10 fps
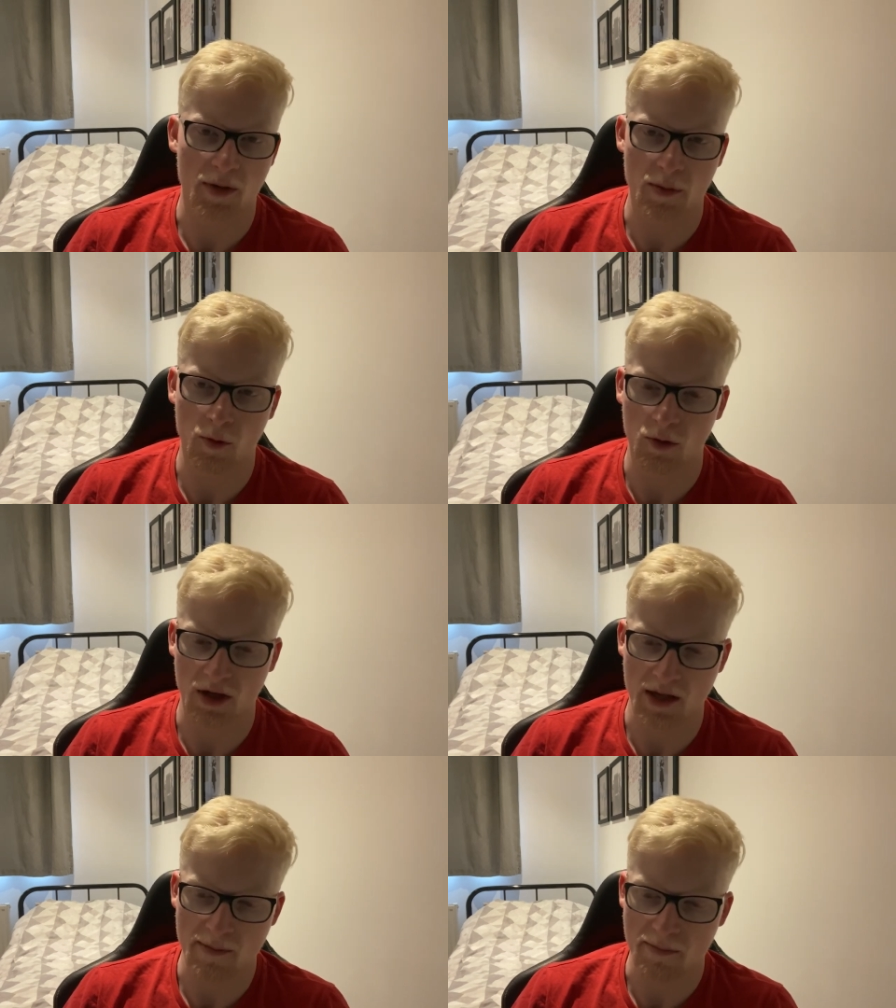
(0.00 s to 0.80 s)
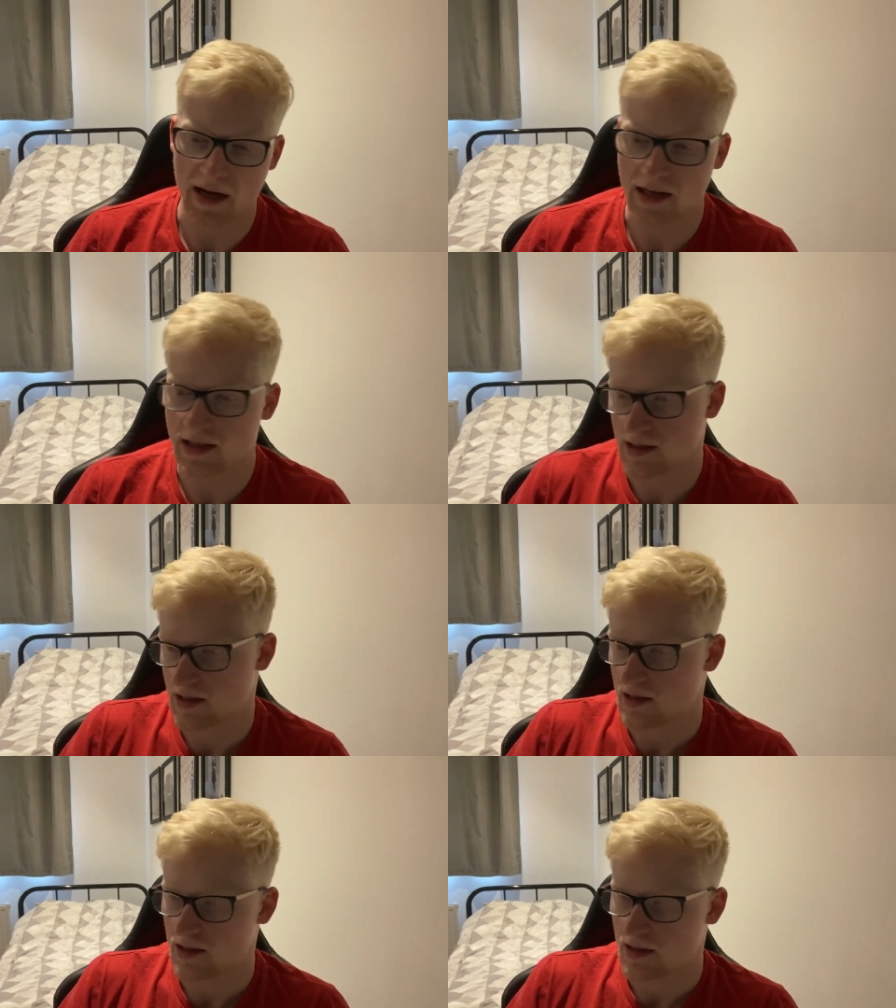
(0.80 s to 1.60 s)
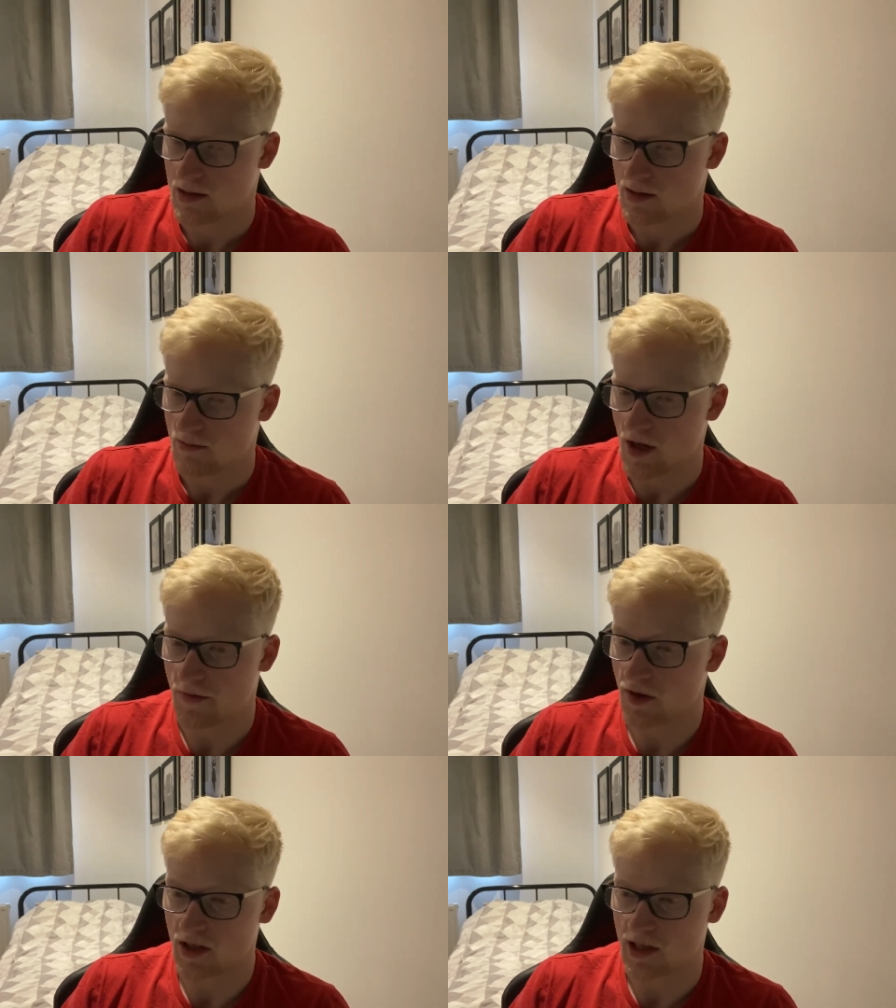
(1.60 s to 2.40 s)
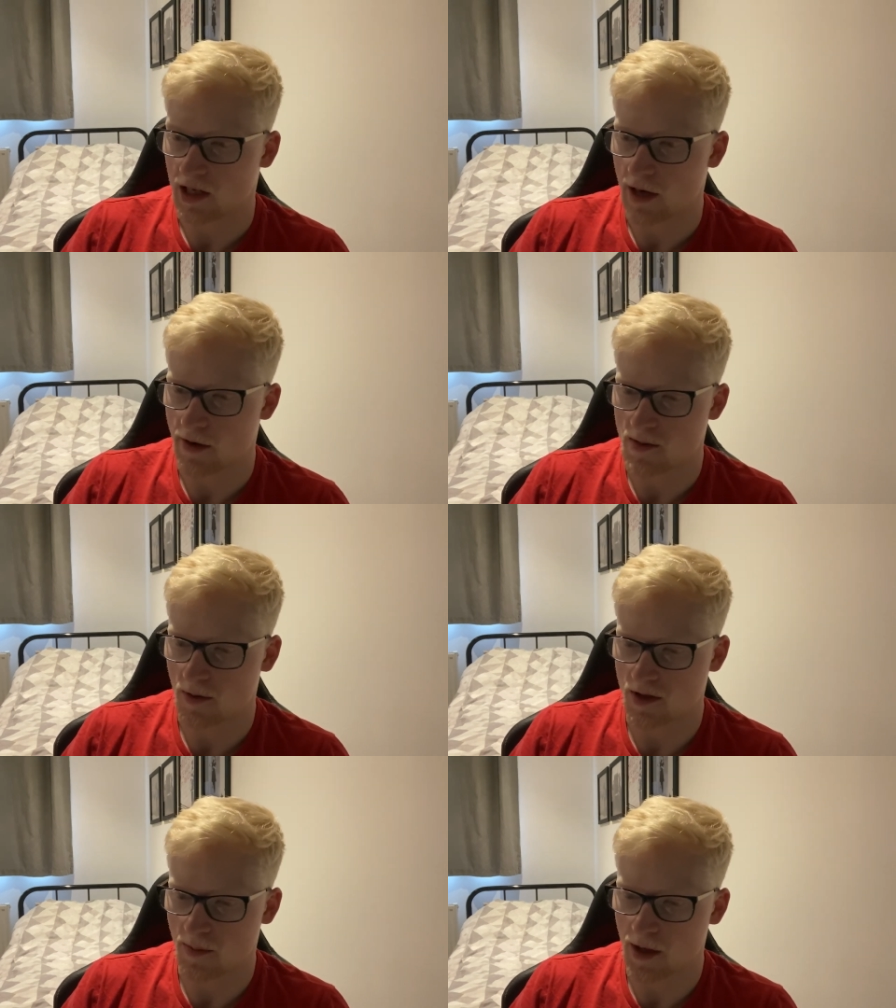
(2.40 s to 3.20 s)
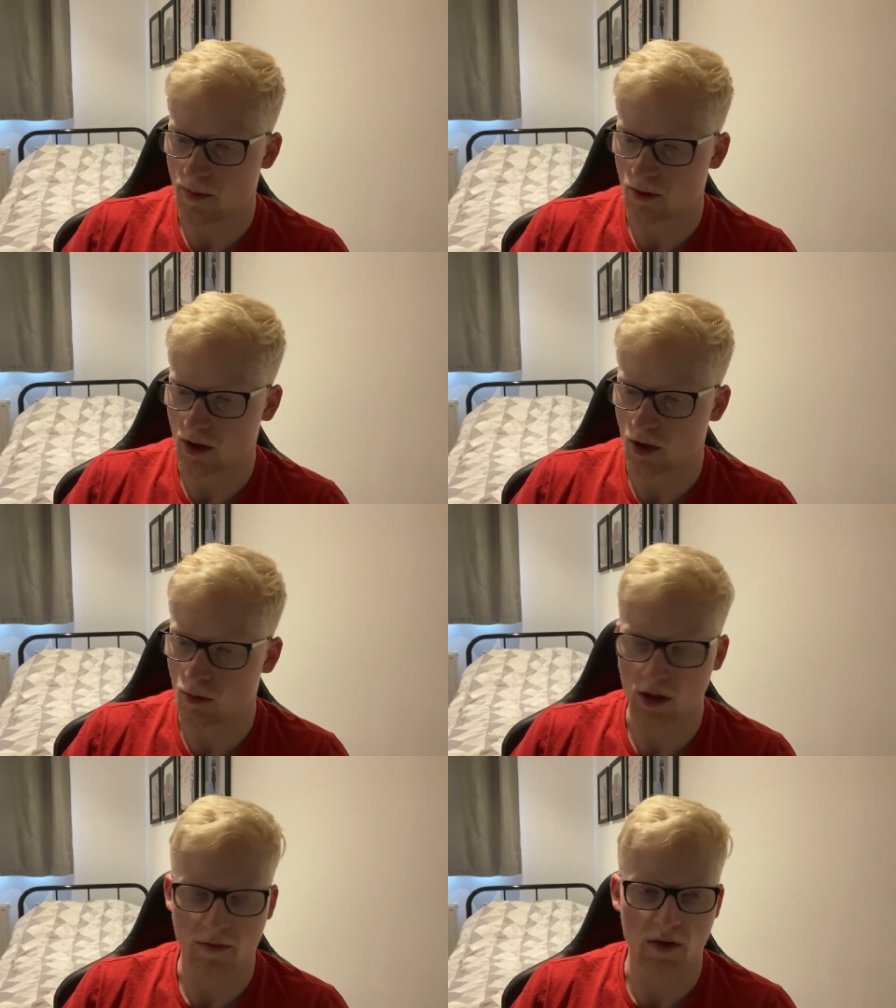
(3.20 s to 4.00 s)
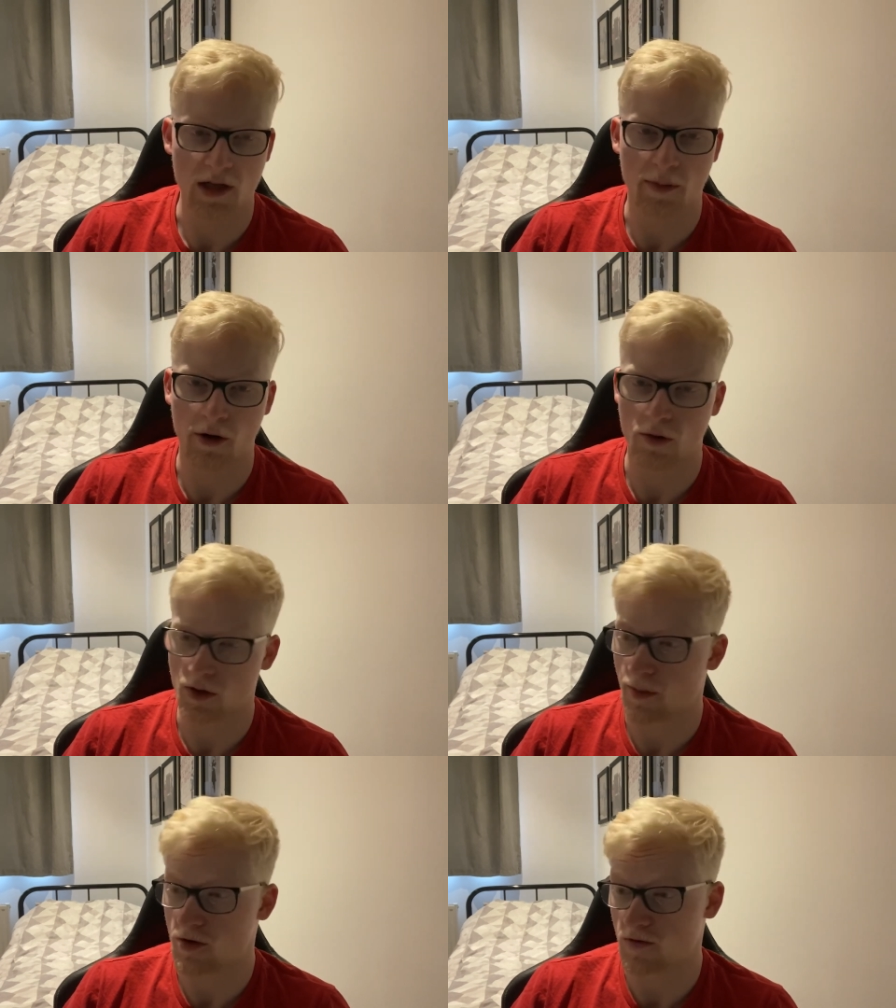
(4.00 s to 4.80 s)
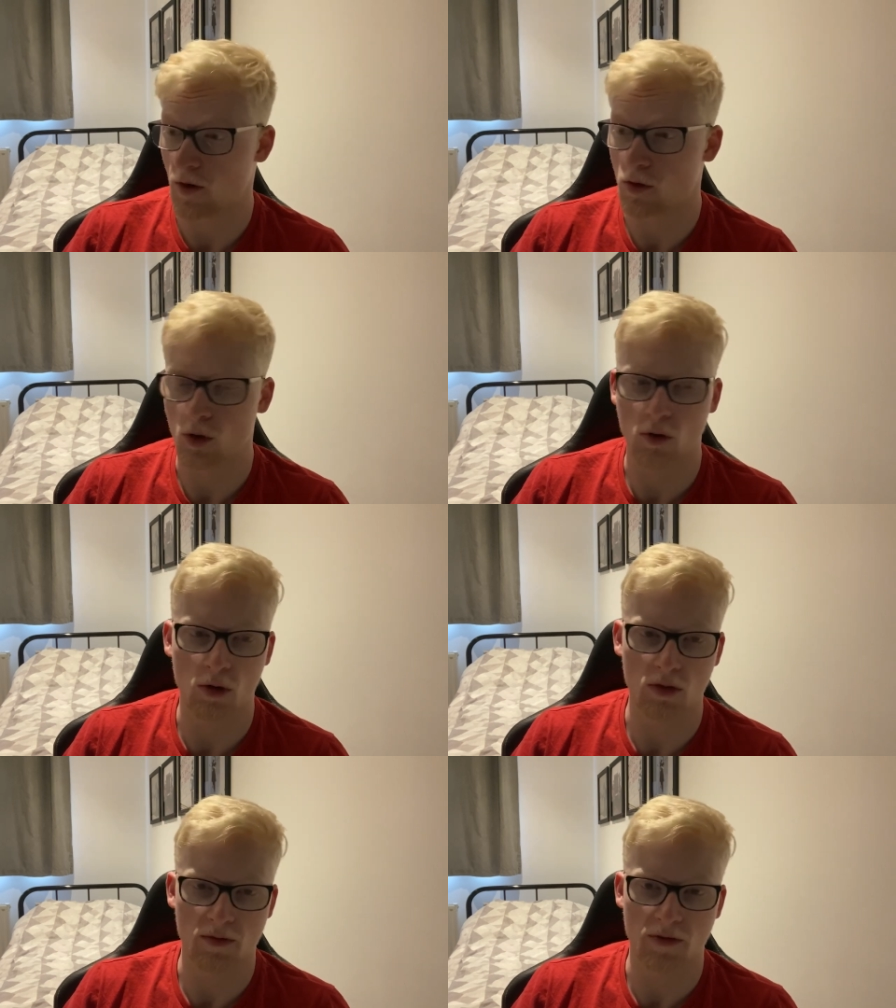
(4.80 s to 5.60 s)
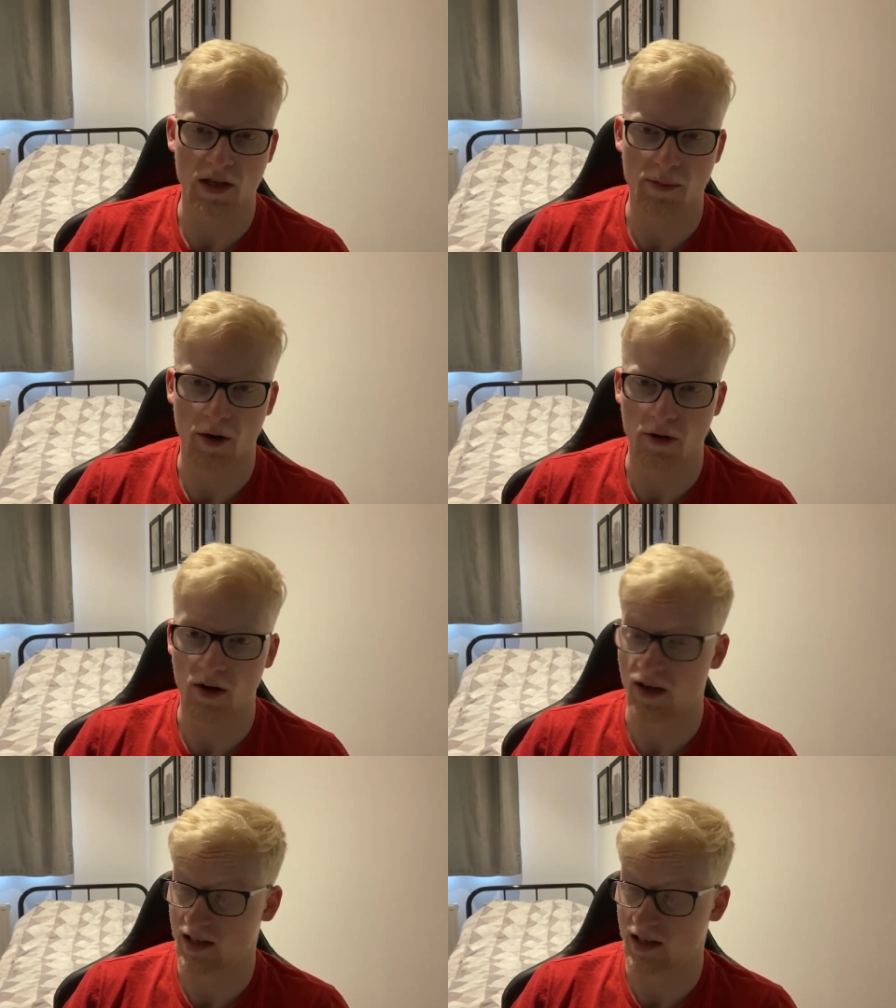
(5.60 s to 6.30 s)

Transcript: people wanting him back. I find it hilarious because the people that are calling for Lee Bowyer are the most vocal calling for Lee Bowyer.